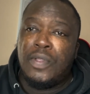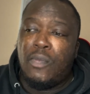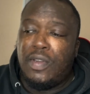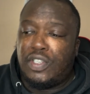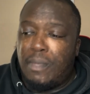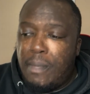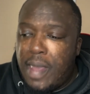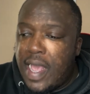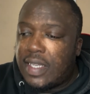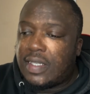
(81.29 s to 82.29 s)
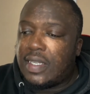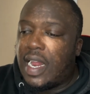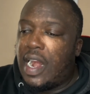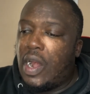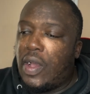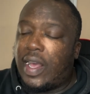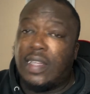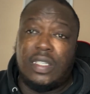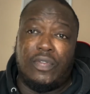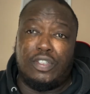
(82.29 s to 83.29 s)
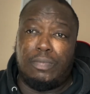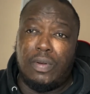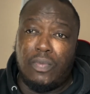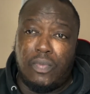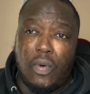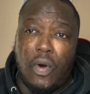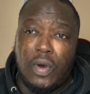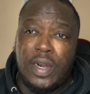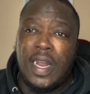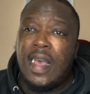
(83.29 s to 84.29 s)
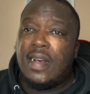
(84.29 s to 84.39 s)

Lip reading: which makes it look as if it's been worn.